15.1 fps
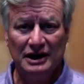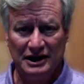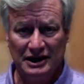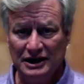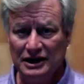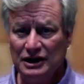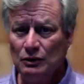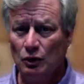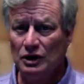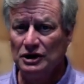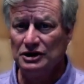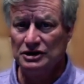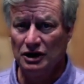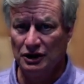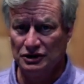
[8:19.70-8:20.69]
any
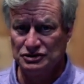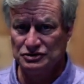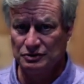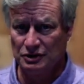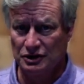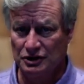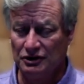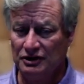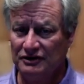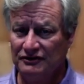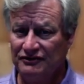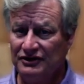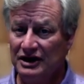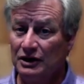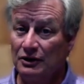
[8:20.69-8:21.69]
one knowledge worker, if
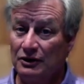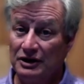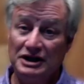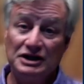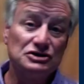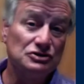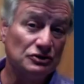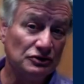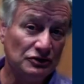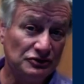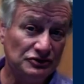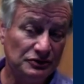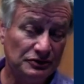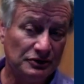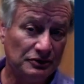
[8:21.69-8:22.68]
they are internal
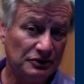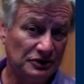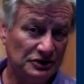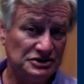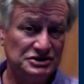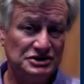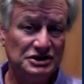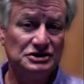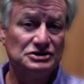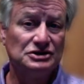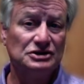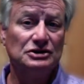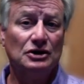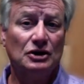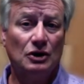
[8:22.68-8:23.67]
to an
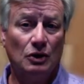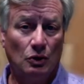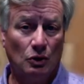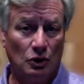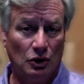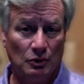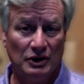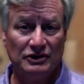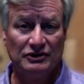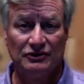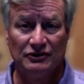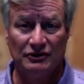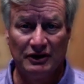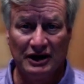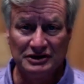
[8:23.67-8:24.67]
organization or whether
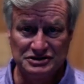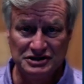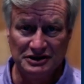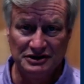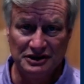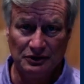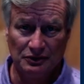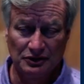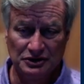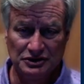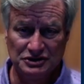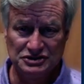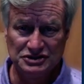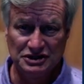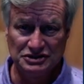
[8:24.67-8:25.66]
they're outside that
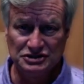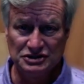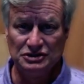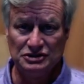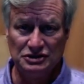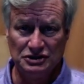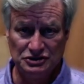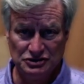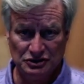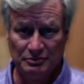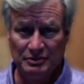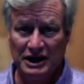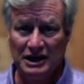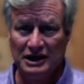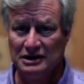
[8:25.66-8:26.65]
organization. The
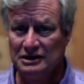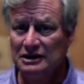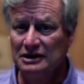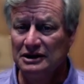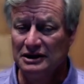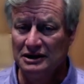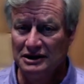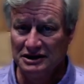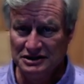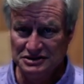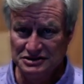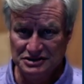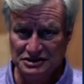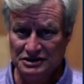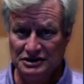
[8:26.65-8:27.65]
domain
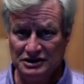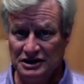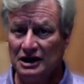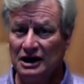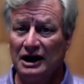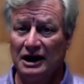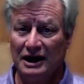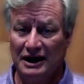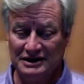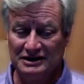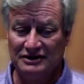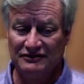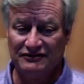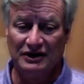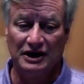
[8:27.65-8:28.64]
is the
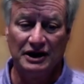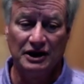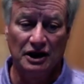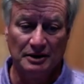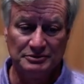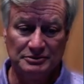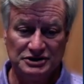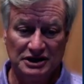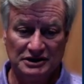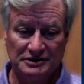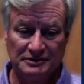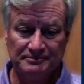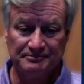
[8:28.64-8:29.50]
identifying object.